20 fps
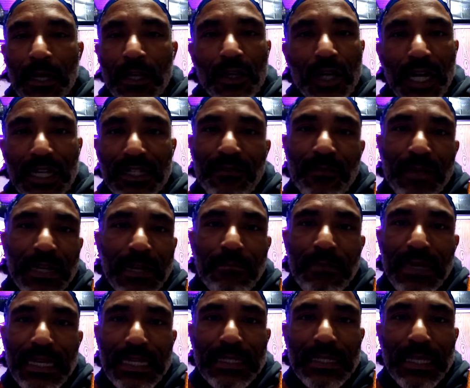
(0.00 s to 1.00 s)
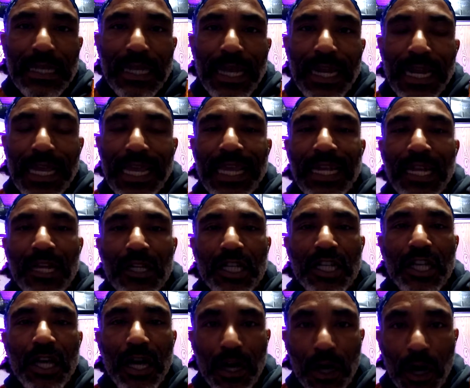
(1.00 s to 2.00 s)
You guys have been amazing, and I cannot
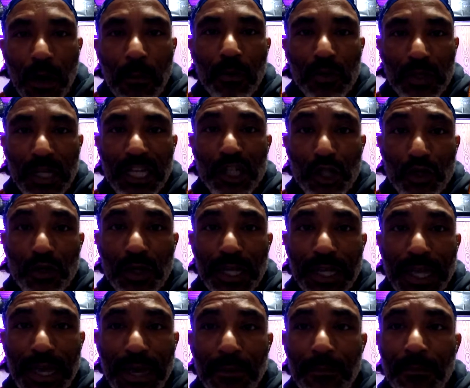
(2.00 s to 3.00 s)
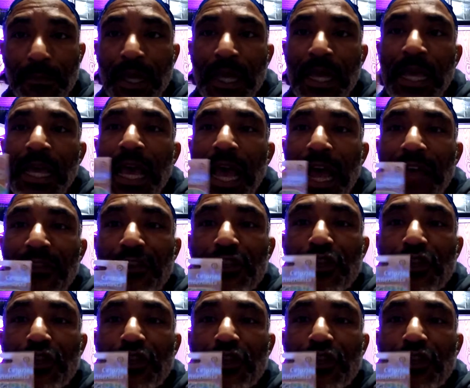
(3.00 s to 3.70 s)
tell you how humbled I truly am. And